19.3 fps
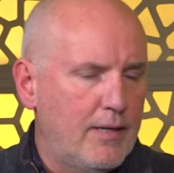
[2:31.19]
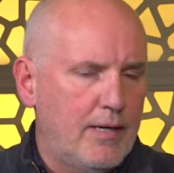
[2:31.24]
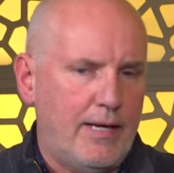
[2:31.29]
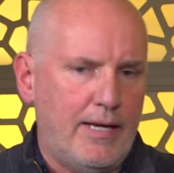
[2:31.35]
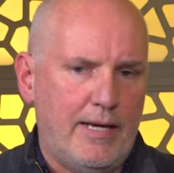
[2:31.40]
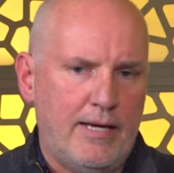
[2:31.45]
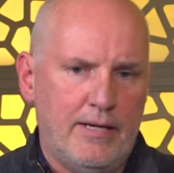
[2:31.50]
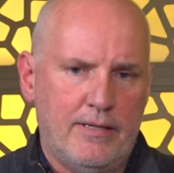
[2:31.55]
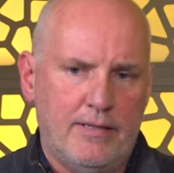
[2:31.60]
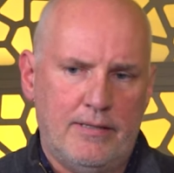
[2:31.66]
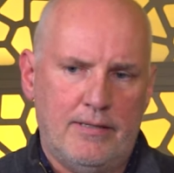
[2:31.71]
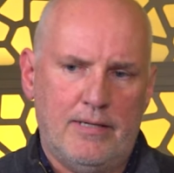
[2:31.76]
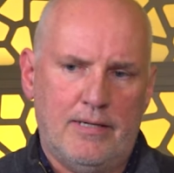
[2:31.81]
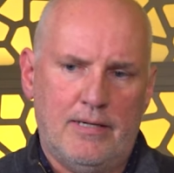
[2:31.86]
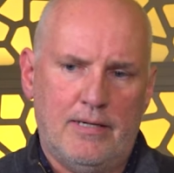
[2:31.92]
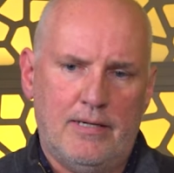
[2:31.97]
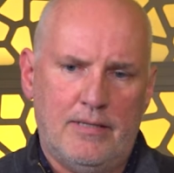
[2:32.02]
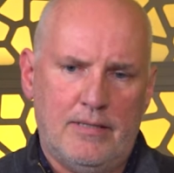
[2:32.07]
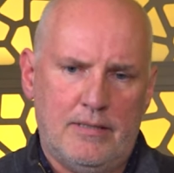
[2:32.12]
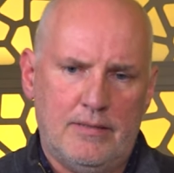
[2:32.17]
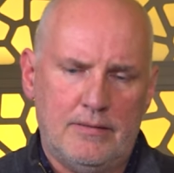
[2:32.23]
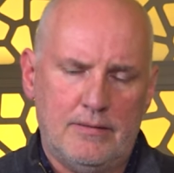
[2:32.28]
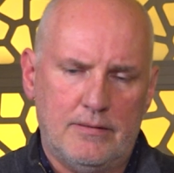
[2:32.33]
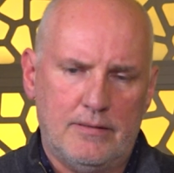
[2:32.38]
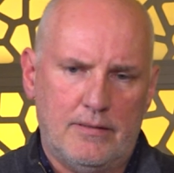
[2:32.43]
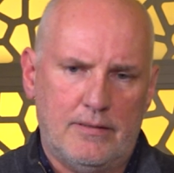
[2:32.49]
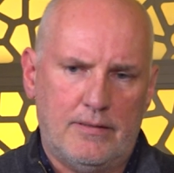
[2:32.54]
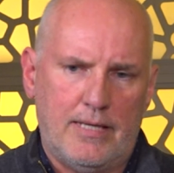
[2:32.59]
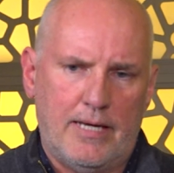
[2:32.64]
and uh,
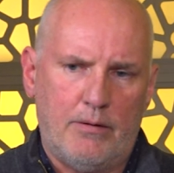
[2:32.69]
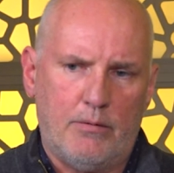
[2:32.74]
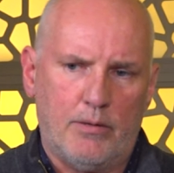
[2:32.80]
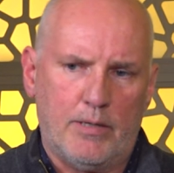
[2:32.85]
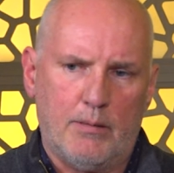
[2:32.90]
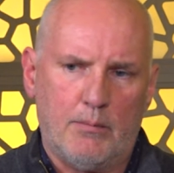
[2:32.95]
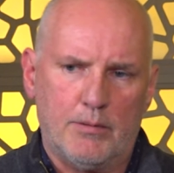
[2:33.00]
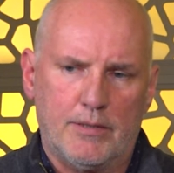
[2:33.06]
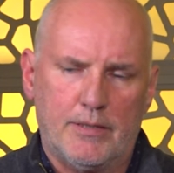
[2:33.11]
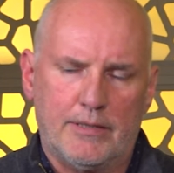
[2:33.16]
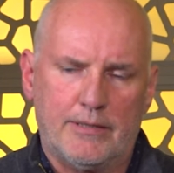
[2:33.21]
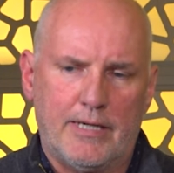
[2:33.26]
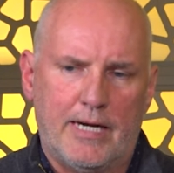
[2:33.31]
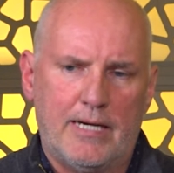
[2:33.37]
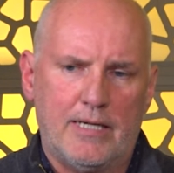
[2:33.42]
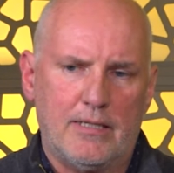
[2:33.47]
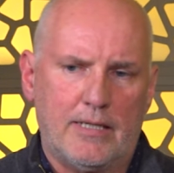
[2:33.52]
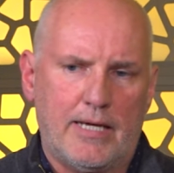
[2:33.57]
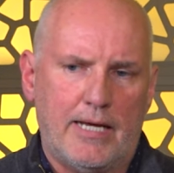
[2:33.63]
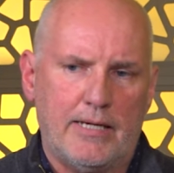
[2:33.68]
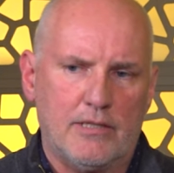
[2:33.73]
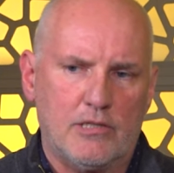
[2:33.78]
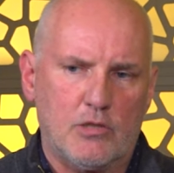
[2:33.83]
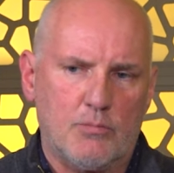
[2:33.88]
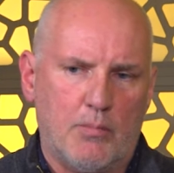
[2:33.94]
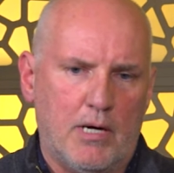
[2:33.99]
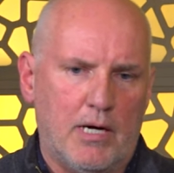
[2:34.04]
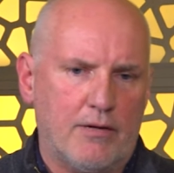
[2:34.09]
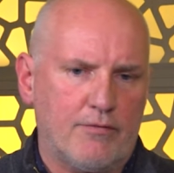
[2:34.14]
they were able to gain, gain, a
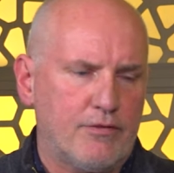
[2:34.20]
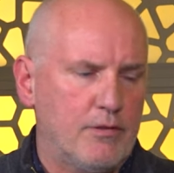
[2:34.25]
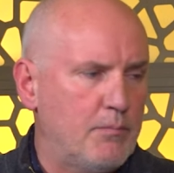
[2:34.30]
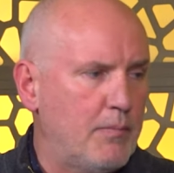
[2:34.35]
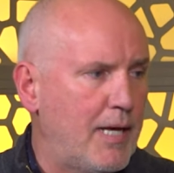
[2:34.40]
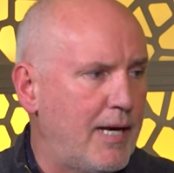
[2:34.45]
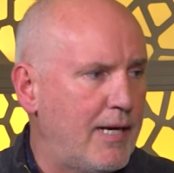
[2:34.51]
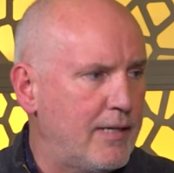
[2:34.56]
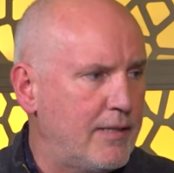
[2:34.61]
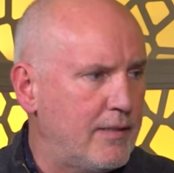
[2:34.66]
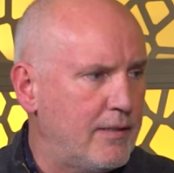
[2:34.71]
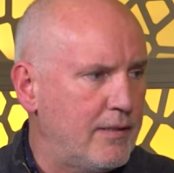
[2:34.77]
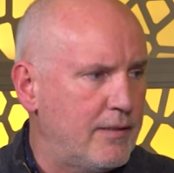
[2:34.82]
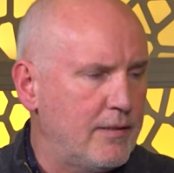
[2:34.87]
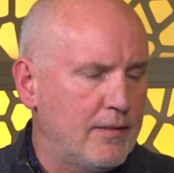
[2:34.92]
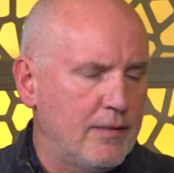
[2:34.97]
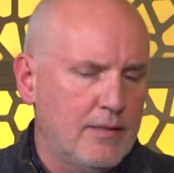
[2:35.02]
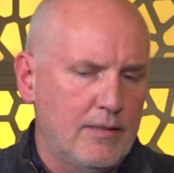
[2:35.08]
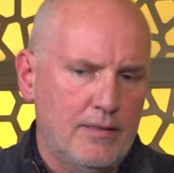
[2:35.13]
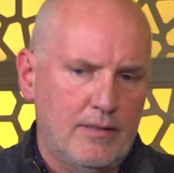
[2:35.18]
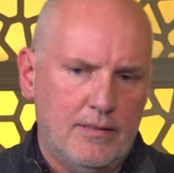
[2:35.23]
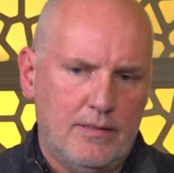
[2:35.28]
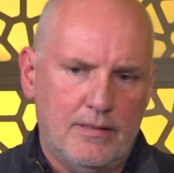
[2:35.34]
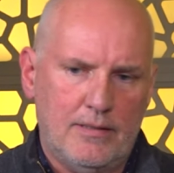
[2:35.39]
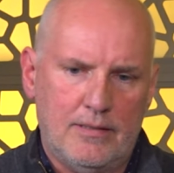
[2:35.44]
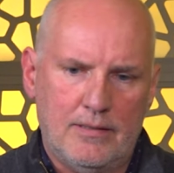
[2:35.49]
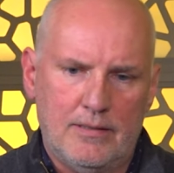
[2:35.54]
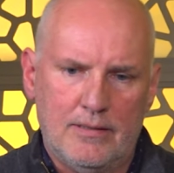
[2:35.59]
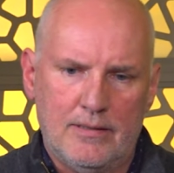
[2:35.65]
spark from that and
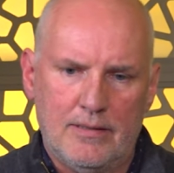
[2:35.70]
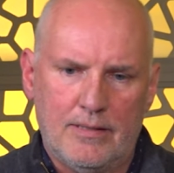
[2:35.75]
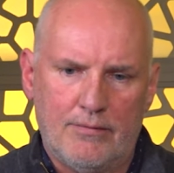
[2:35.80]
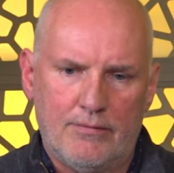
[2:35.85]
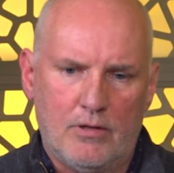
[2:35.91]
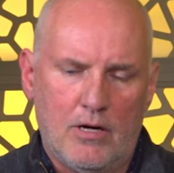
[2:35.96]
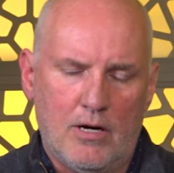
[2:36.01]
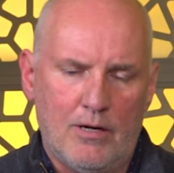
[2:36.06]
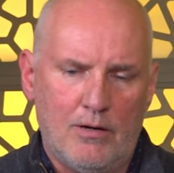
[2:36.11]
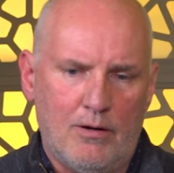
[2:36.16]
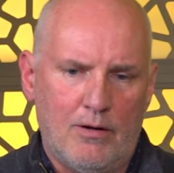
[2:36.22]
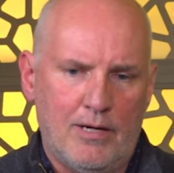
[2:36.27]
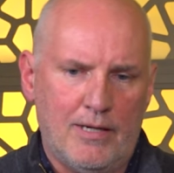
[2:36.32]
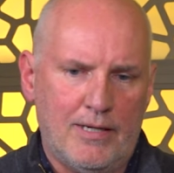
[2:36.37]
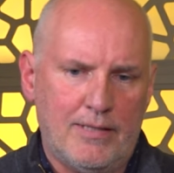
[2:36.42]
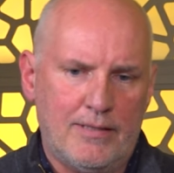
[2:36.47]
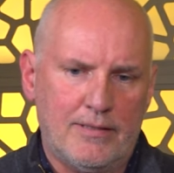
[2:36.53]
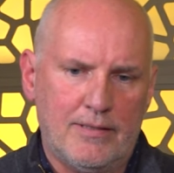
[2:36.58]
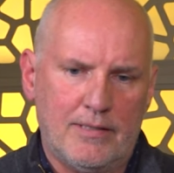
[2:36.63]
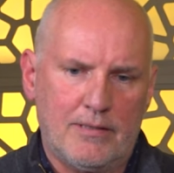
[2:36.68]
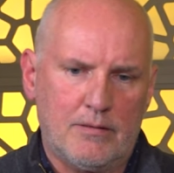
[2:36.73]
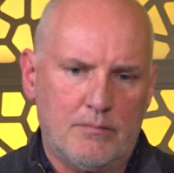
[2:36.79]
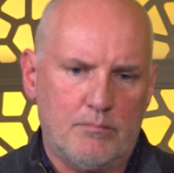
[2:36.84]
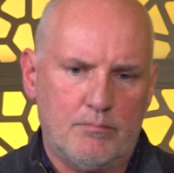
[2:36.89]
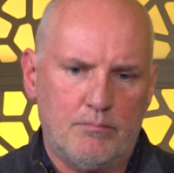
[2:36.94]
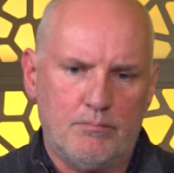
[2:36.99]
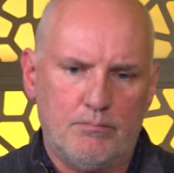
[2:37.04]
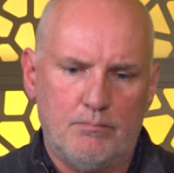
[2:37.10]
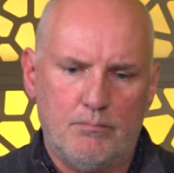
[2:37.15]
uh, have gone on, I think,
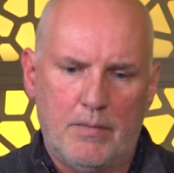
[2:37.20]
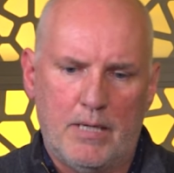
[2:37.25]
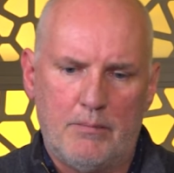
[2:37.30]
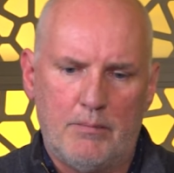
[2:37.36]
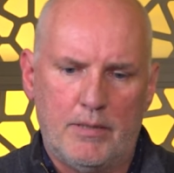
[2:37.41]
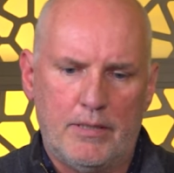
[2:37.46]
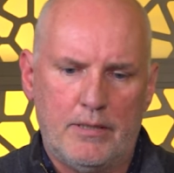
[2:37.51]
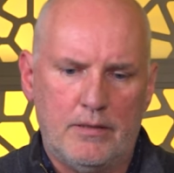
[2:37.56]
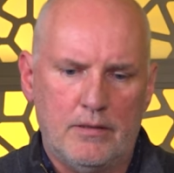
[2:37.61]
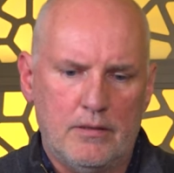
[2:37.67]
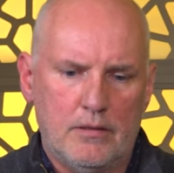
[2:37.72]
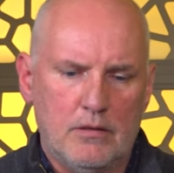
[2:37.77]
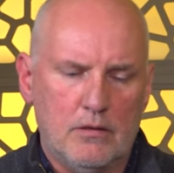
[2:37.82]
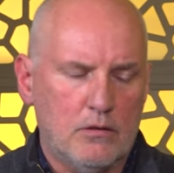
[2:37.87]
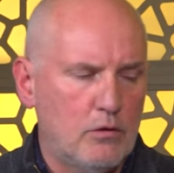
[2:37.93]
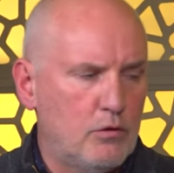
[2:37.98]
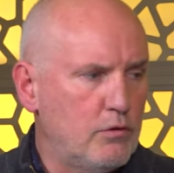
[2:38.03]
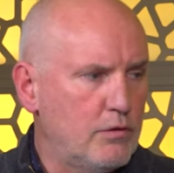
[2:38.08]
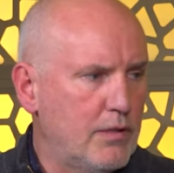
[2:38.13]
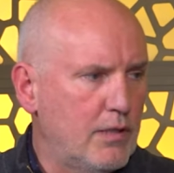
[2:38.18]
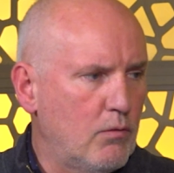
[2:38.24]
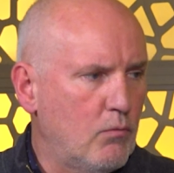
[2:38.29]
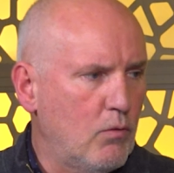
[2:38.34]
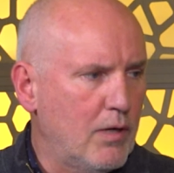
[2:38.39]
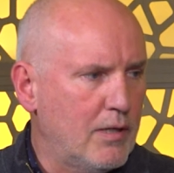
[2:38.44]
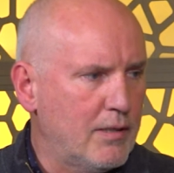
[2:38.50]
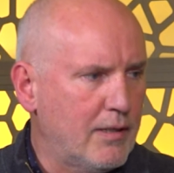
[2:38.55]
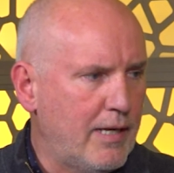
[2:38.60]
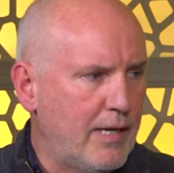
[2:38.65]
maybe losing
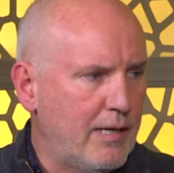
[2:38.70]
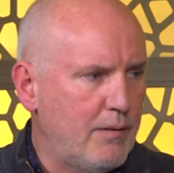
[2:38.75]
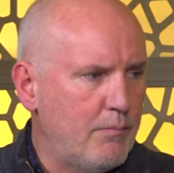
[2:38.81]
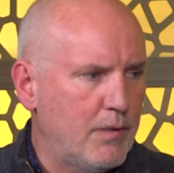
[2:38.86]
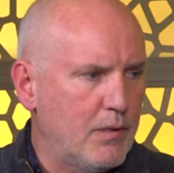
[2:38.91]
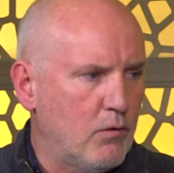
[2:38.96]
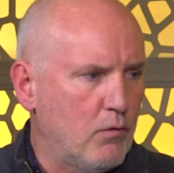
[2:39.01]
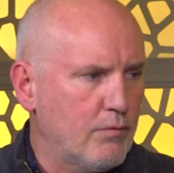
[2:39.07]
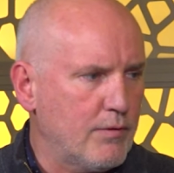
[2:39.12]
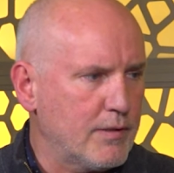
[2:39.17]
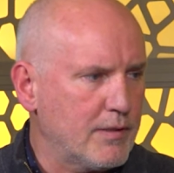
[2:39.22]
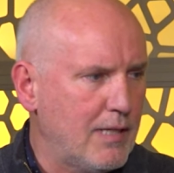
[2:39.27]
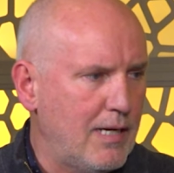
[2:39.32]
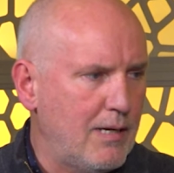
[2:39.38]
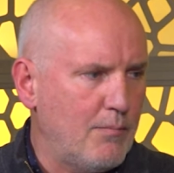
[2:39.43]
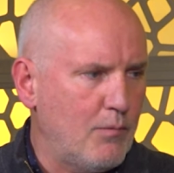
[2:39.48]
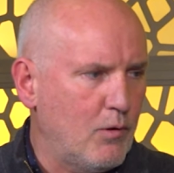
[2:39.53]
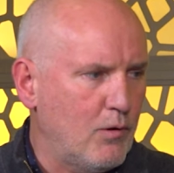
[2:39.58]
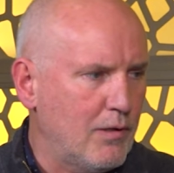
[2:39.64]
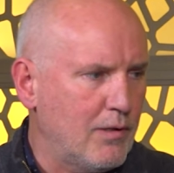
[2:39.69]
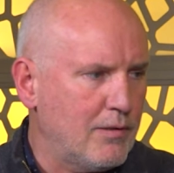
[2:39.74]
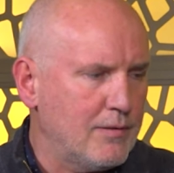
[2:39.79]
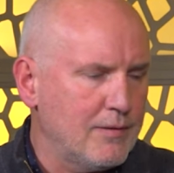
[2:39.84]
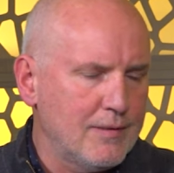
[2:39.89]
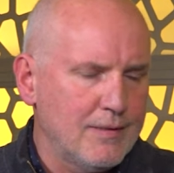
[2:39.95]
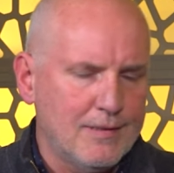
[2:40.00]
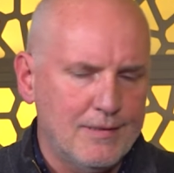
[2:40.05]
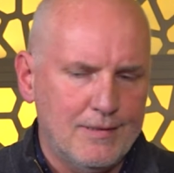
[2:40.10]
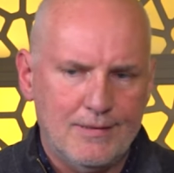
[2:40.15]
one game in overtime or
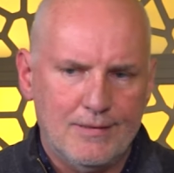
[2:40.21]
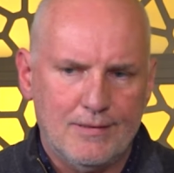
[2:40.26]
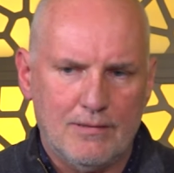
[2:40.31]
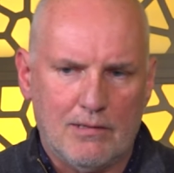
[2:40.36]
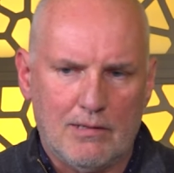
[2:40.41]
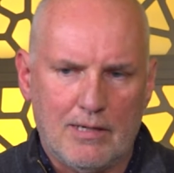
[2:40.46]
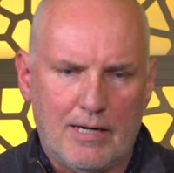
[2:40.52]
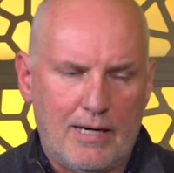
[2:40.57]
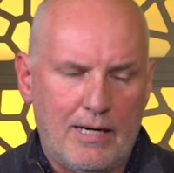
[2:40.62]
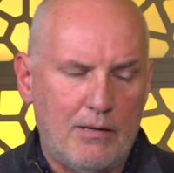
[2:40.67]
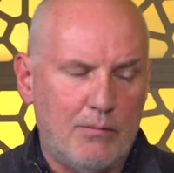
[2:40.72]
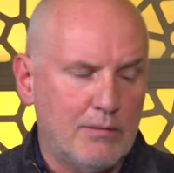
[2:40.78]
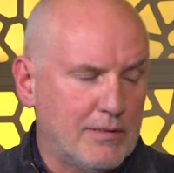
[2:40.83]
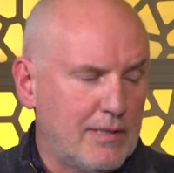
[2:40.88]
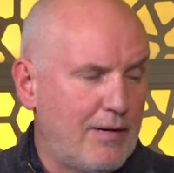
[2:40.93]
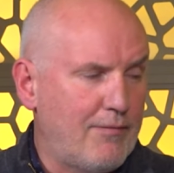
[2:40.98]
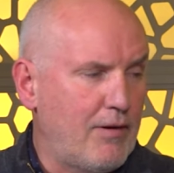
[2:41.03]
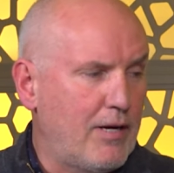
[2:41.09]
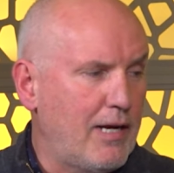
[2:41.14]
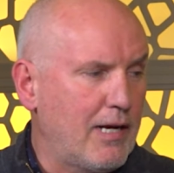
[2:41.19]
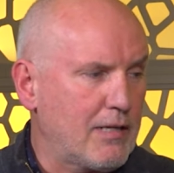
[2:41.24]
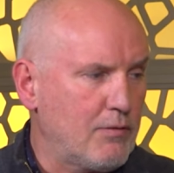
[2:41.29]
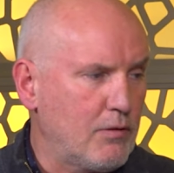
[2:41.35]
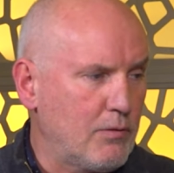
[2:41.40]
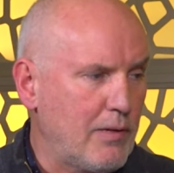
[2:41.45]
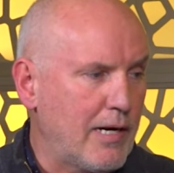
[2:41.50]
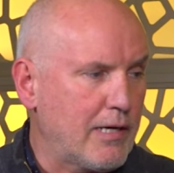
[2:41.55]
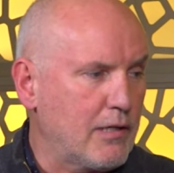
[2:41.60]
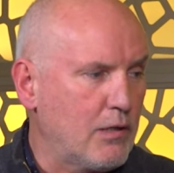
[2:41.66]
or anyways, they have a heck of a
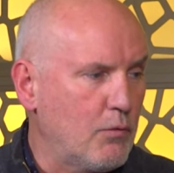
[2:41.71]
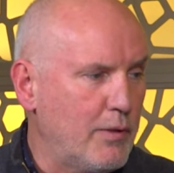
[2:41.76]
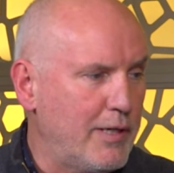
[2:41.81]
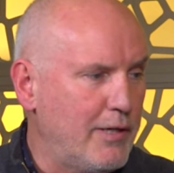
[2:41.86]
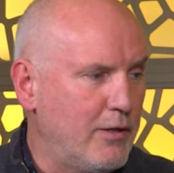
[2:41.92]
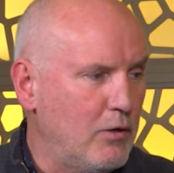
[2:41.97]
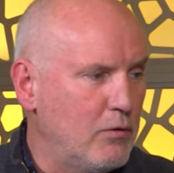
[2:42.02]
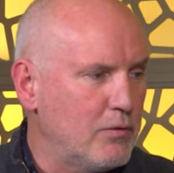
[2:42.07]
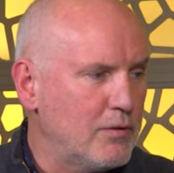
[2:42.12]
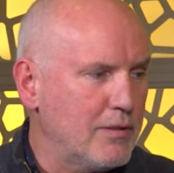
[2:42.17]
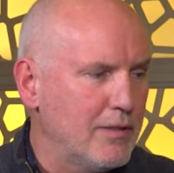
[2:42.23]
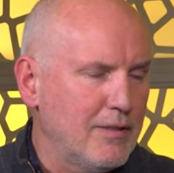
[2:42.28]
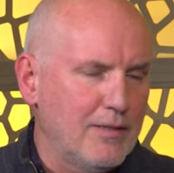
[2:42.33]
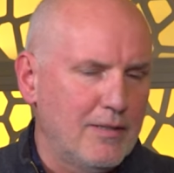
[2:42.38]
record and yeah. we don't.